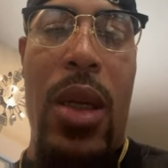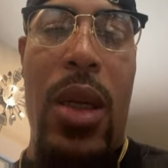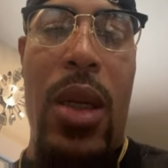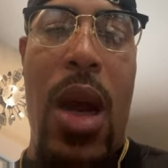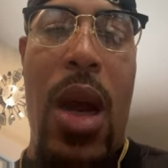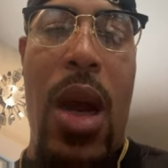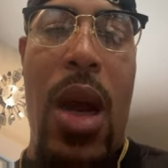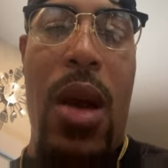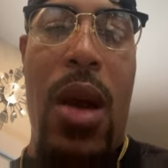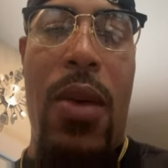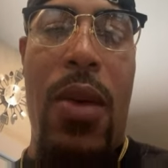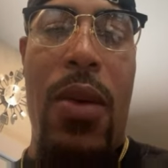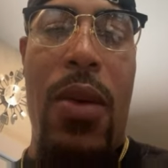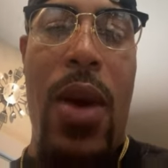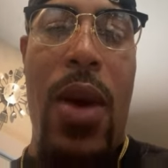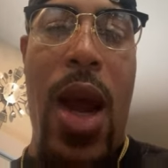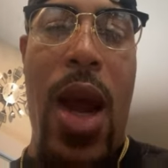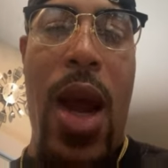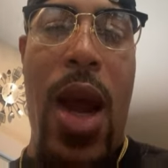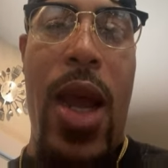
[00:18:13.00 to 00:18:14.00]
All
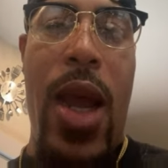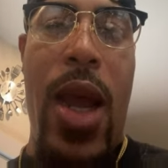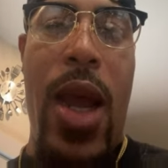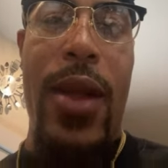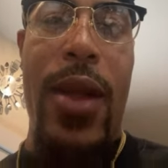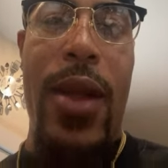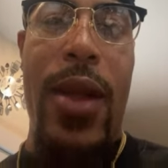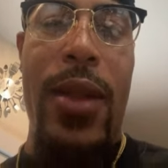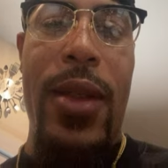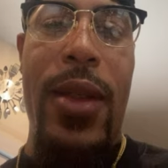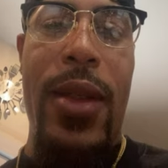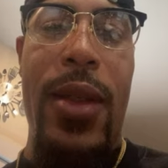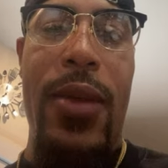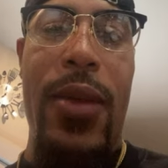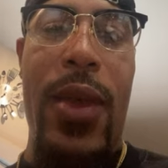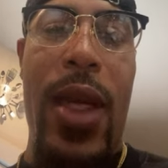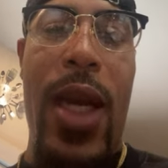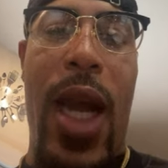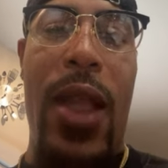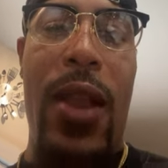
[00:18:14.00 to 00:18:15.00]
right.
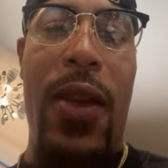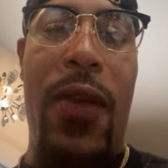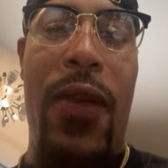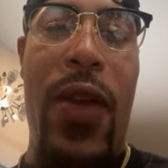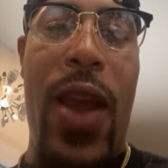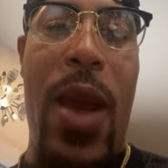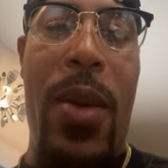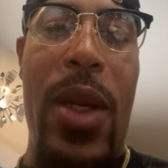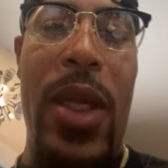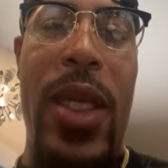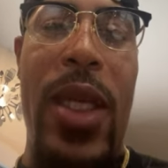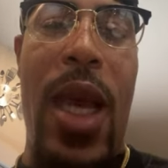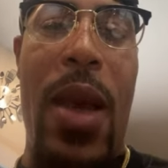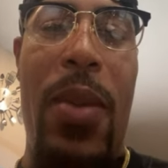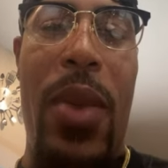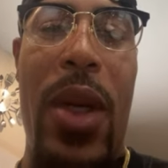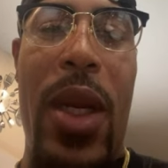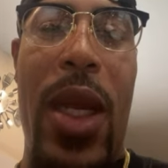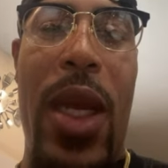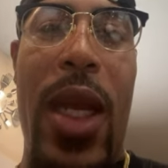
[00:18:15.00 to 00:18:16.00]
We got the family
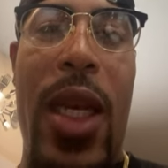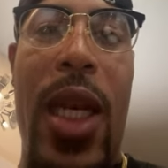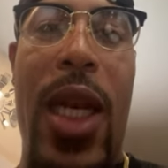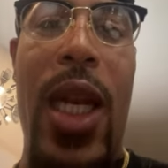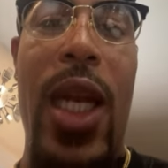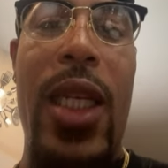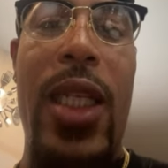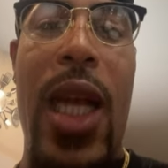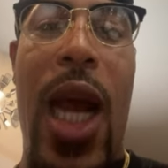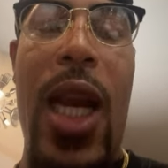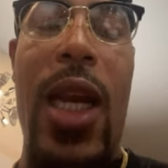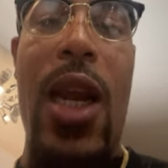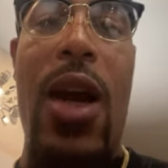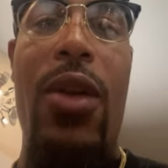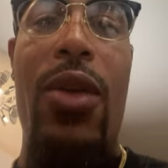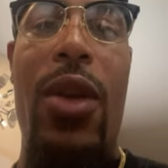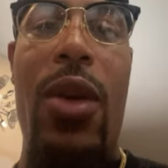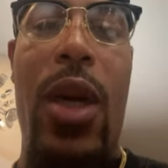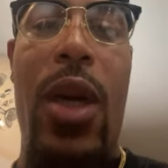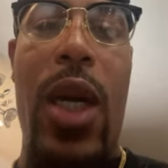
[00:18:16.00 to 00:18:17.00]
tapping in. Denise, I know
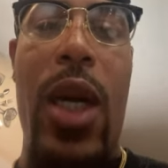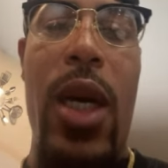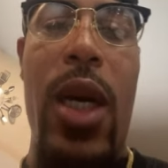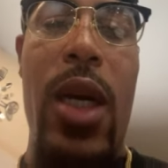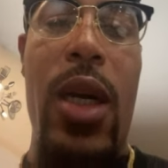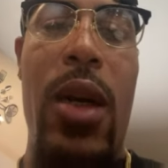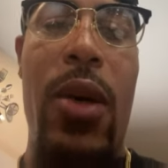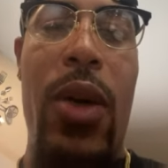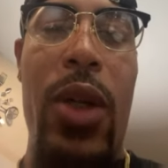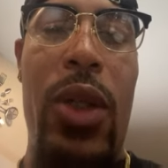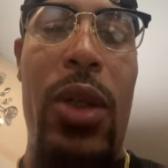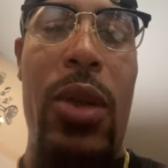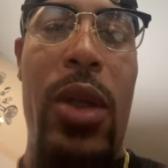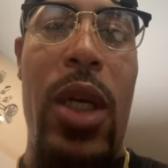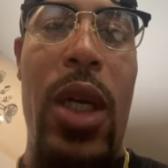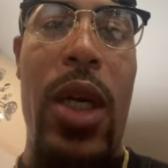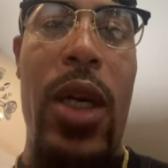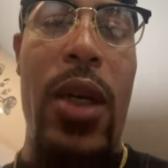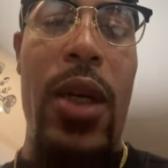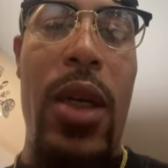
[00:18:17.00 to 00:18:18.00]
you cook. What you cook?